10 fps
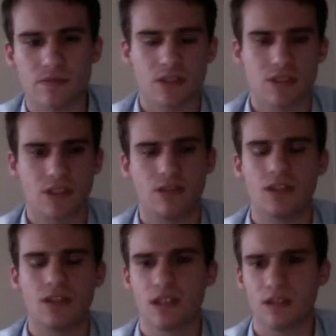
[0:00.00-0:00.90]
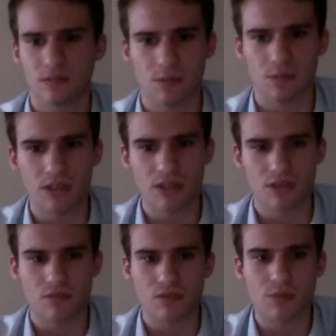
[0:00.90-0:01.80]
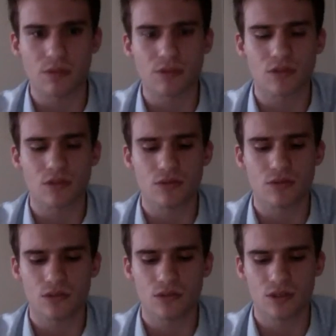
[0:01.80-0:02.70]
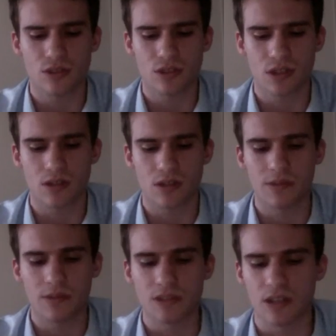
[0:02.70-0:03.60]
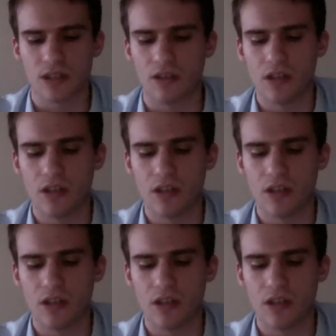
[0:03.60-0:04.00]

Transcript: So it's the Mandiant report you just commented on,